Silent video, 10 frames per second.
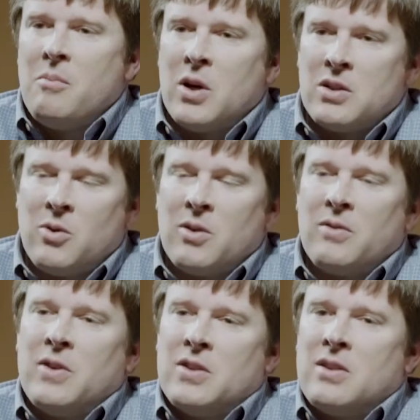much more
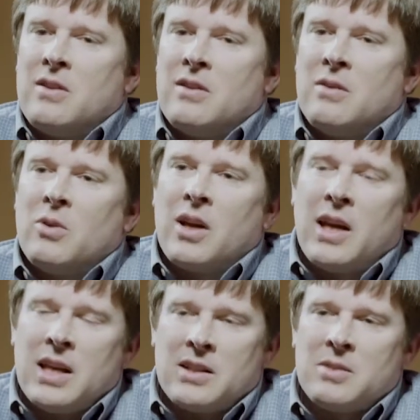efficient than what I
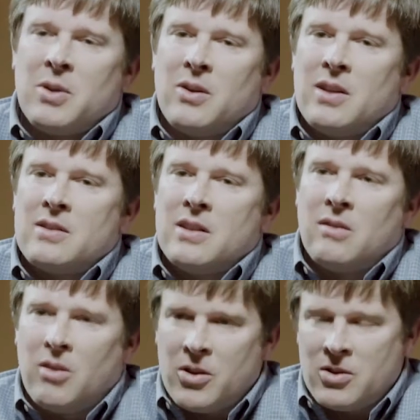had experienced in
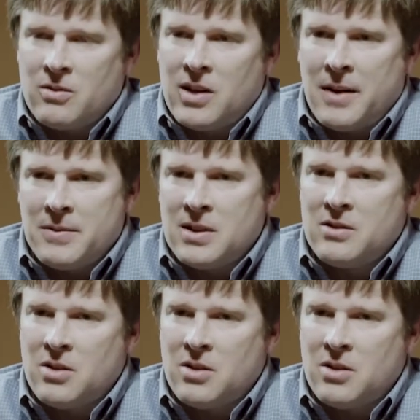larger labs that